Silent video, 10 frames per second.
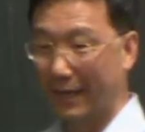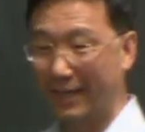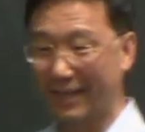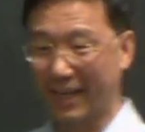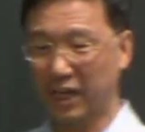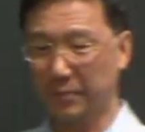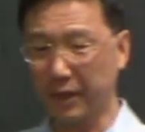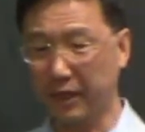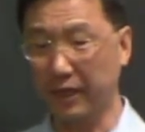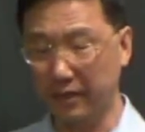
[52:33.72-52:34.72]
and then
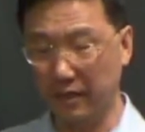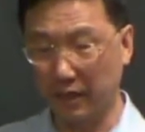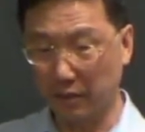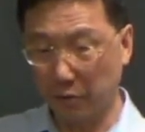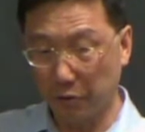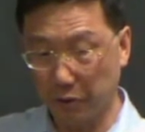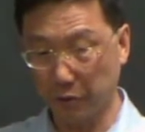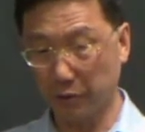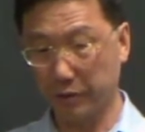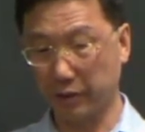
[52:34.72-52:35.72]
algebraic cases I told
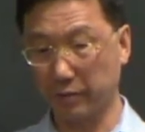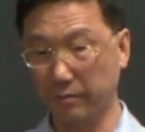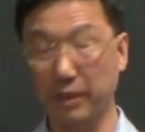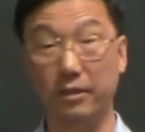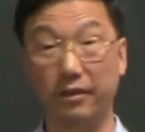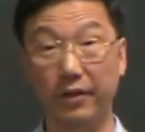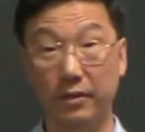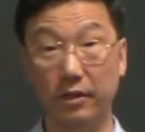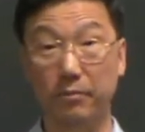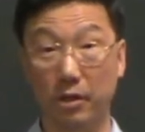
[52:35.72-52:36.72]
you was given by
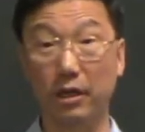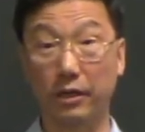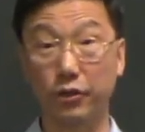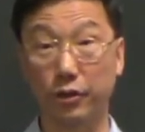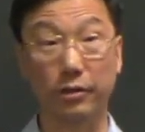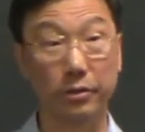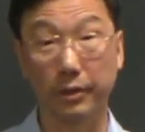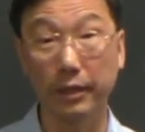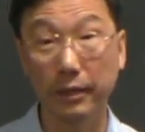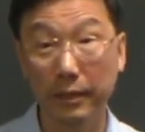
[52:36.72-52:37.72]
Sylvester and McCall in general,
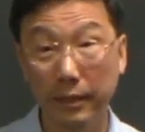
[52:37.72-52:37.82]
okay?